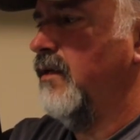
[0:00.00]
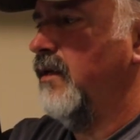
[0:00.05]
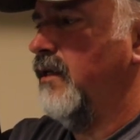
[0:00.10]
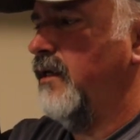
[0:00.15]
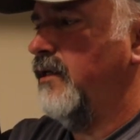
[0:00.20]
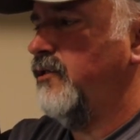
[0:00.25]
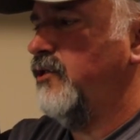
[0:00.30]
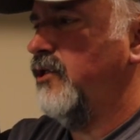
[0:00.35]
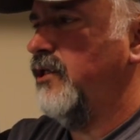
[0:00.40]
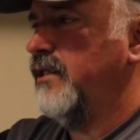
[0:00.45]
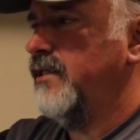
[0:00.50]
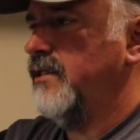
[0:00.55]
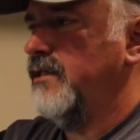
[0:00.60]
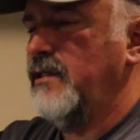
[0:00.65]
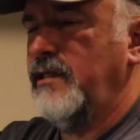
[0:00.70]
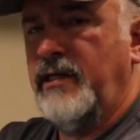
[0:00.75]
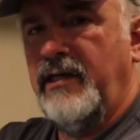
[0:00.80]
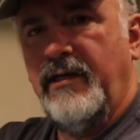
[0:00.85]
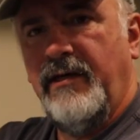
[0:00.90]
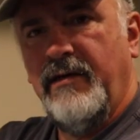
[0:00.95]
As you can
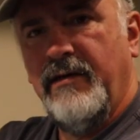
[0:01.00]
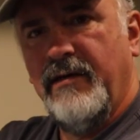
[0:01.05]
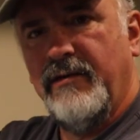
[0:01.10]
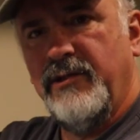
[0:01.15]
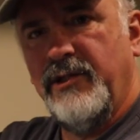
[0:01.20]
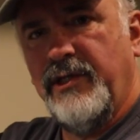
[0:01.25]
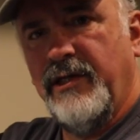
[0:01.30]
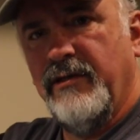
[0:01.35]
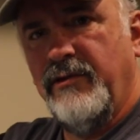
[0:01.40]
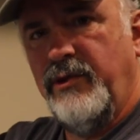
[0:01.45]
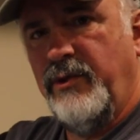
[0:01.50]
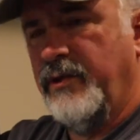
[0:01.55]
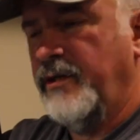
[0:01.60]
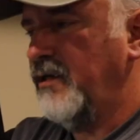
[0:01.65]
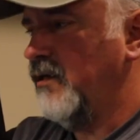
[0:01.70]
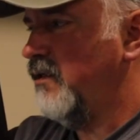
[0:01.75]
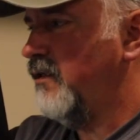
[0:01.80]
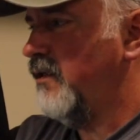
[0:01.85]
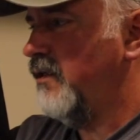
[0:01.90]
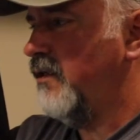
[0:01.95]
see, I was telling you
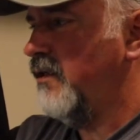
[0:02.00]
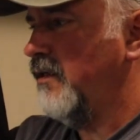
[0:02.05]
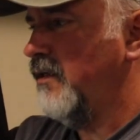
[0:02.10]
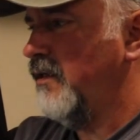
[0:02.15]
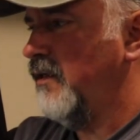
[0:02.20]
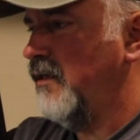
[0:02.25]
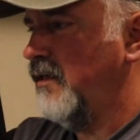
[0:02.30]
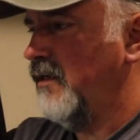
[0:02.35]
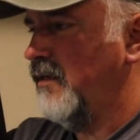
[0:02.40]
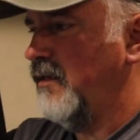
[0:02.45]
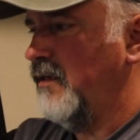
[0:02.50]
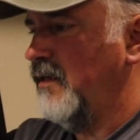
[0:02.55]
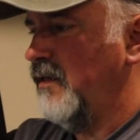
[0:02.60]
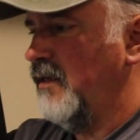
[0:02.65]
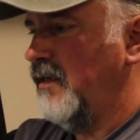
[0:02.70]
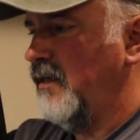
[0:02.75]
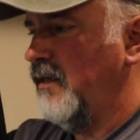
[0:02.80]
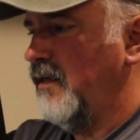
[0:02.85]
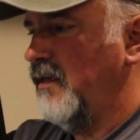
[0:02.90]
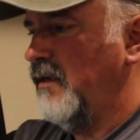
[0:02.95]
earlier,
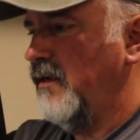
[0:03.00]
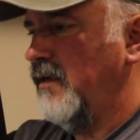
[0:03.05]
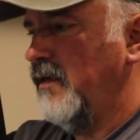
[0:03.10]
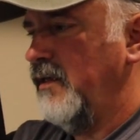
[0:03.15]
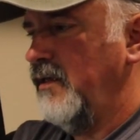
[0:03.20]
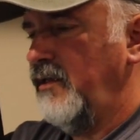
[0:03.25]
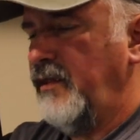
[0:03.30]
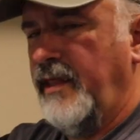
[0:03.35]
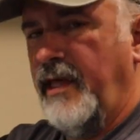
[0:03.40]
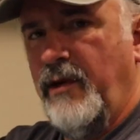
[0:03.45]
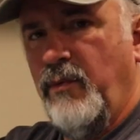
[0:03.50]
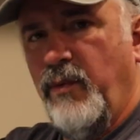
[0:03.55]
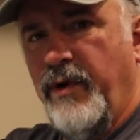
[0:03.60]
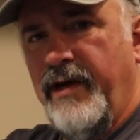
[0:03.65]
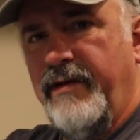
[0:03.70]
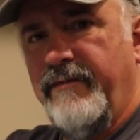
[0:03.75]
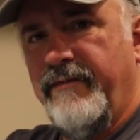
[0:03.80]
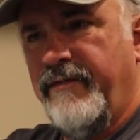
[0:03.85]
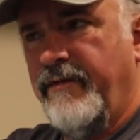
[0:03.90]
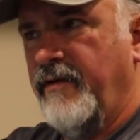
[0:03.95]
they
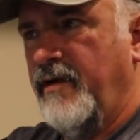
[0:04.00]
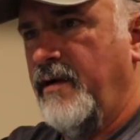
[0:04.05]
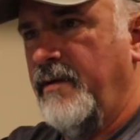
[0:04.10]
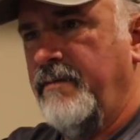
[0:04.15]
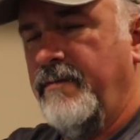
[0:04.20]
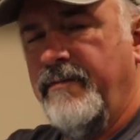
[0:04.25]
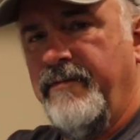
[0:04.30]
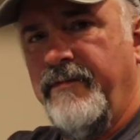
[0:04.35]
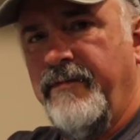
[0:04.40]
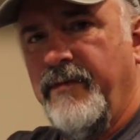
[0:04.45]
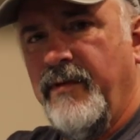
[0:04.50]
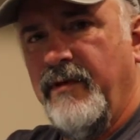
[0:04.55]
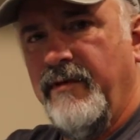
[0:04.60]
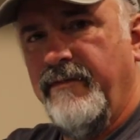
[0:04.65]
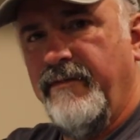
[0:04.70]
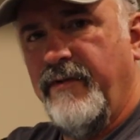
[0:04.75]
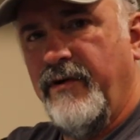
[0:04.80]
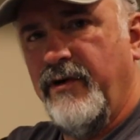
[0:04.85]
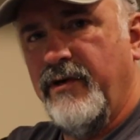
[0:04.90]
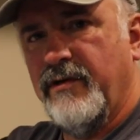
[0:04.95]
went from
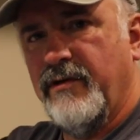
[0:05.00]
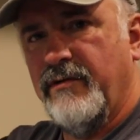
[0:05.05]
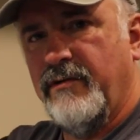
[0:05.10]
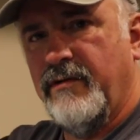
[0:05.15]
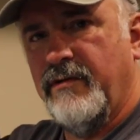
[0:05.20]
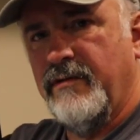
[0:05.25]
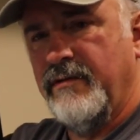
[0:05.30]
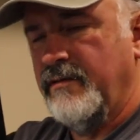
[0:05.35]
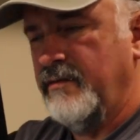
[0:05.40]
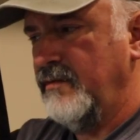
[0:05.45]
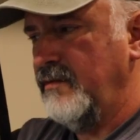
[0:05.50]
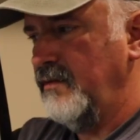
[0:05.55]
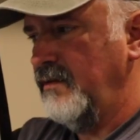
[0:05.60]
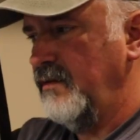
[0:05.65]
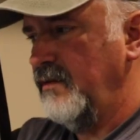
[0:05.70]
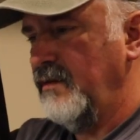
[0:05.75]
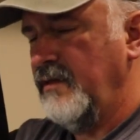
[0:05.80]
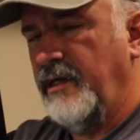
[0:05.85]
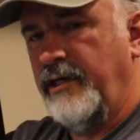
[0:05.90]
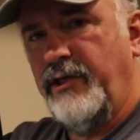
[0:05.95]
vertical
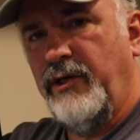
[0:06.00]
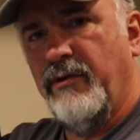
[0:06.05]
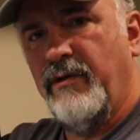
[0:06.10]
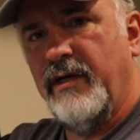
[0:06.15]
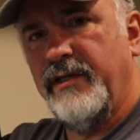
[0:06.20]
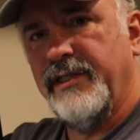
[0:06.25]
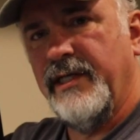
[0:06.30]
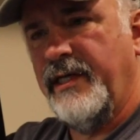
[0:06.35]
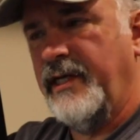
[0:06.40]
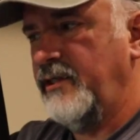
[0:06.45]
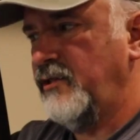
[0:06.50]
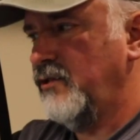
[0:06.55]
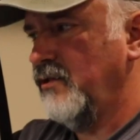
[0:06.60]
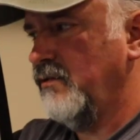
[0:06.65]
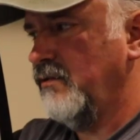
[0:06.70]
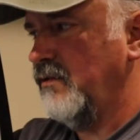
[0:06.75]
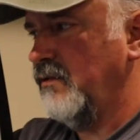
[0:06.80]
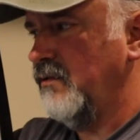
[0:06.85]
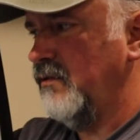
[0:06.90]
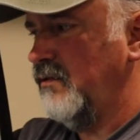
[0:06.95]
in your
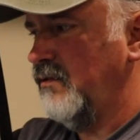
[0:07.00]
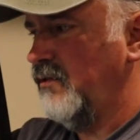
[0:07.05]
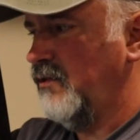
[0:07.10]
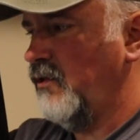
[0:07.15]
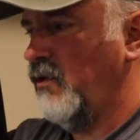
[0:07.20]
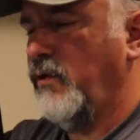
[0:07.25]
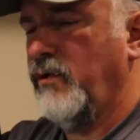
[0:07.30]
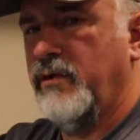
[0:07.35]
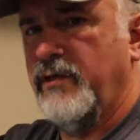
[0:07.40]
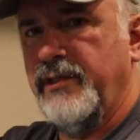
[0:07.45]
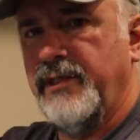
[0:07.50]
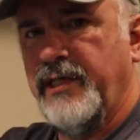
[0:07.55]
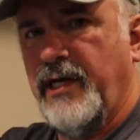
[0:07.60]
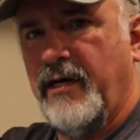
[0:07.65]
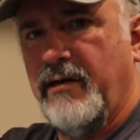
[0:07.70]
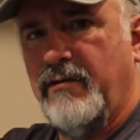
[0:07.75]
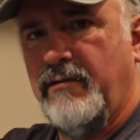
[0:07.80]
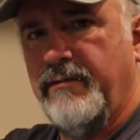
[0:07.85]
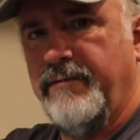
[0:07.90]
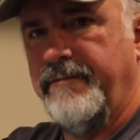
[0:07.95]
residential to
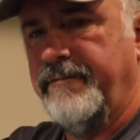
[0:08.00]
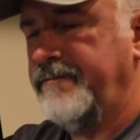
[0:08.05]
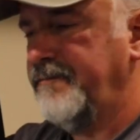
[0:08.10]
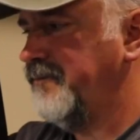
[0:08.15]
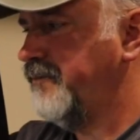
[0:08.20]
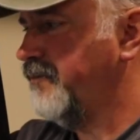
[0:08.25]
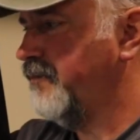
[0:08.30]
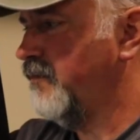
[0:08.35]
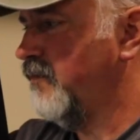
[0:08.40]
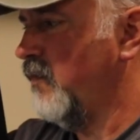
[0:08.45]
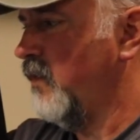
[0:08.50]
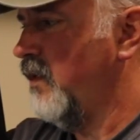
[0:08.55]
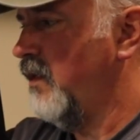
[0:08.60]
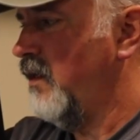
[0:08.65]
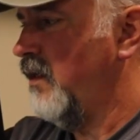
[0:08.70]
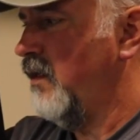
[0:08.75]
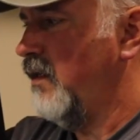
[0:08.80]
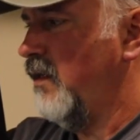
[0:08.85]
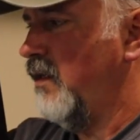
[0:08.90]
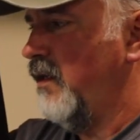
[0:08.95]
horizontal.
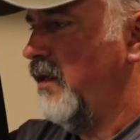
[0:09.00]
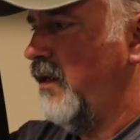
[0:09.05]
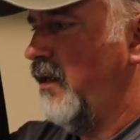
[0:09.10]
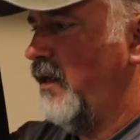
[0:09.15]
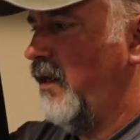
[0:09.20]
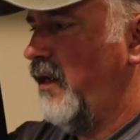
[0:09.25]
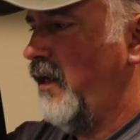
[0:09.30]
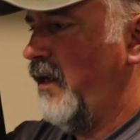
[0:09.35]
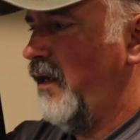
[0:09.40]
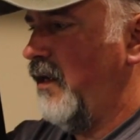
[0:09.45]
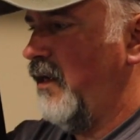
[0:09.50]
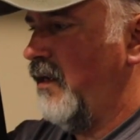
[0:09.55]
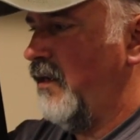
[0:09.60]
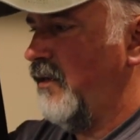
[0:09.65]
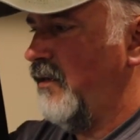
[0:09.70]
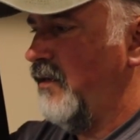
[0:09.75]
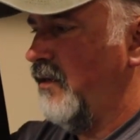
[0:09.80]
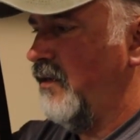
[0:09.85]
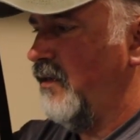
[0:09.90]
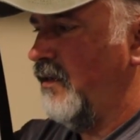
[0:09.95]

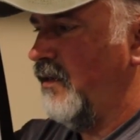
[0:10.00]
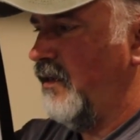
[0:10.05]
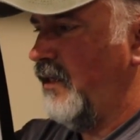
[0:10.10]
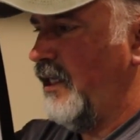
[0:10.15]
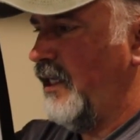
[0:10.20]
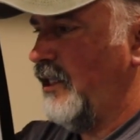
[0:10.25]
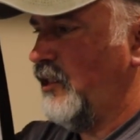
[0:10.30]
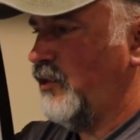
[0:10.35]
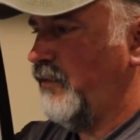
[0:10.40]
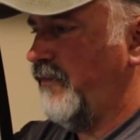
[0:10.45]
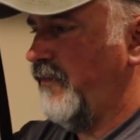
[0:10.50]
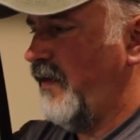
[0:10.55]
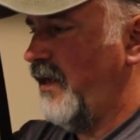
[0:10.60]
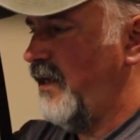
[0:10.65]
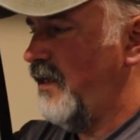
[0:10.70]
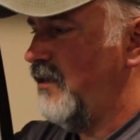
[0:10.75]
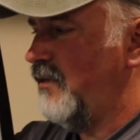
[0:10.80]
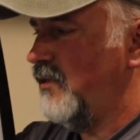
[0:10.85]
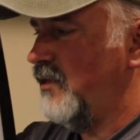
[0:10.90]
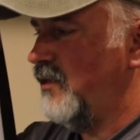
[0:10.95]
And each
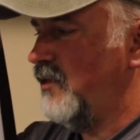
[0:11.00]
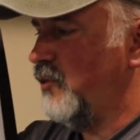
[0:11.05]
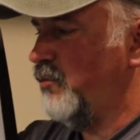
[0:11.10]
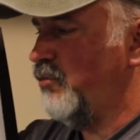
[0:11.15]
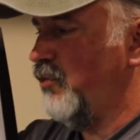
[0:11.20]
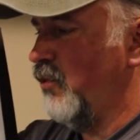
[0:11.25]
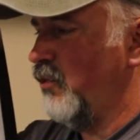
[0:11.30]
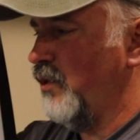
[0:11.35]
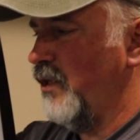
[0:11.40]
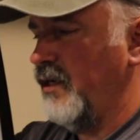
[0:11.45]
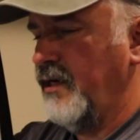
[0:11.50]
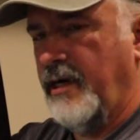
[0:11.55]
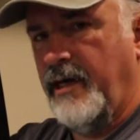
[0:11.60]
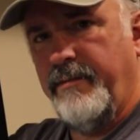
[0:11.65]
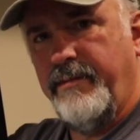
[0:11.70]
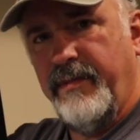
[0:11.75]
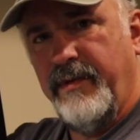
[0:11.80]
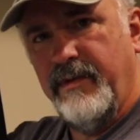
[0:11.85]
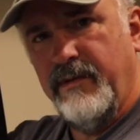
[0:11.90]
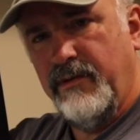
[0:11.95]
phase is broken
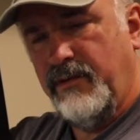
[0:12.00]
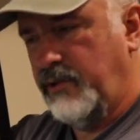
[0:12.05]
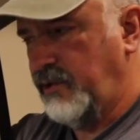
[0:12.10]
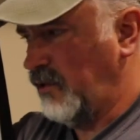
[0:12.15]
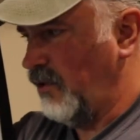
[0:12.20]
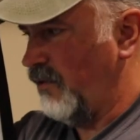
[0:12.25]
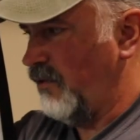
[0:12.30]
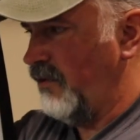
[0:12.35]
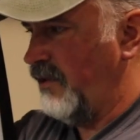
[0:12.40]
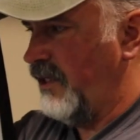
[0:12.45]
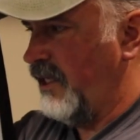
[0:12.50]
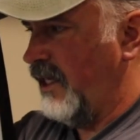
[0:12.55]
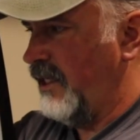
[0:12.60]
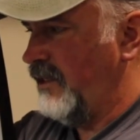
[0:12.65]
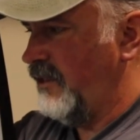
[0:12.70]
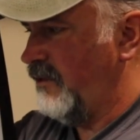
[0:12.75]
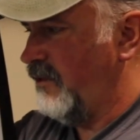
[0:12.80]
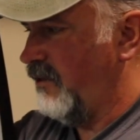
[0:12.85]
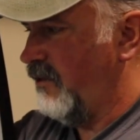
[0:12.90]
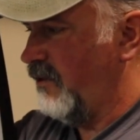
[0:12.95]
up, turned
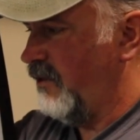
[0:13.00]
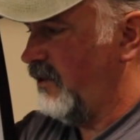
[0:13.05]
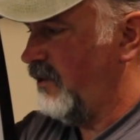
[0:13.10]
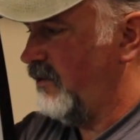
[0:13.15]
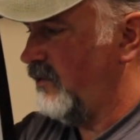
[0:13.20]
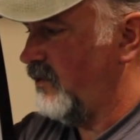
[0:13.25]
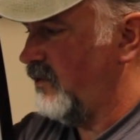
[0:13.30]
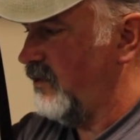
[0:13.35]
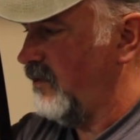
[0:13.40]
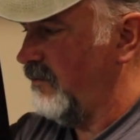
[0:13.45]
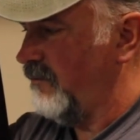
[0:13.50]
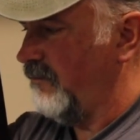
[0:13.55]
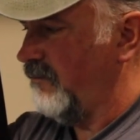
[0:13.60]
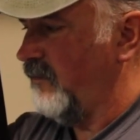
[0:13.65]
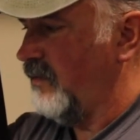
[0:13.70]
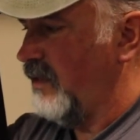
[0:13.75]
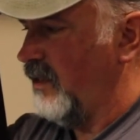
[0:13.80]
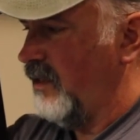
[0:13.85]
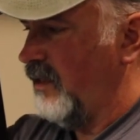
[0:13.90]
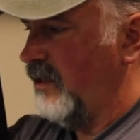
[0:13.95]
90 degrees.
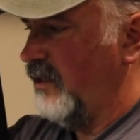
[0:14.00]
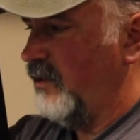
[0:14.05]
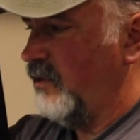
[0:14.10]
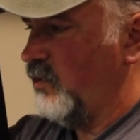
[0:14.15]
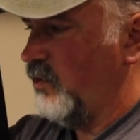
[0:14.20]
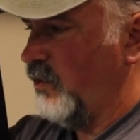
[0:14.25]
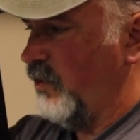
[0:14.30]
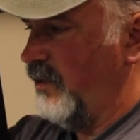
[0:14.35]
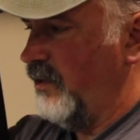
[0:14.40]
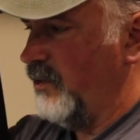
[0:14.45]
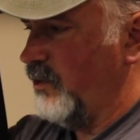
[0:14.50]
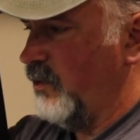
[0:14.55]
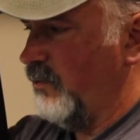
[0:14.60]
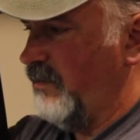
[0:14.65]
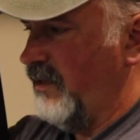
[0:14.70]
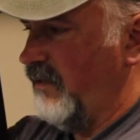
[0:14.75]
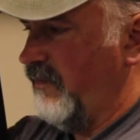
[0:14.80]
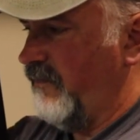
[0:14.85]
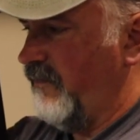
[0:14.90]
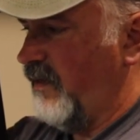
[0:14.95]
So this will
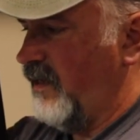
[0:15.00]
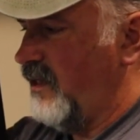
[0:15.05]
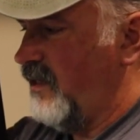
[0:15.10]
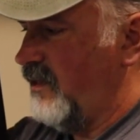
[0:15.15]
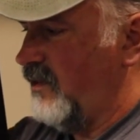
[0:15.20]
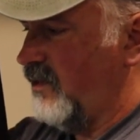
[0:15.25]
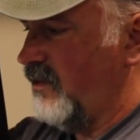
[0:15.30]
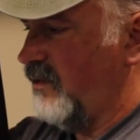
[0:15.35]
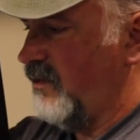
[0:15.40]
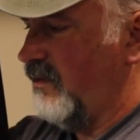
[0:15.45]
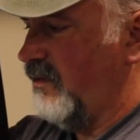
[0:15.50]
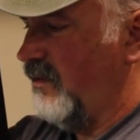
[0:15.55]
be a phase,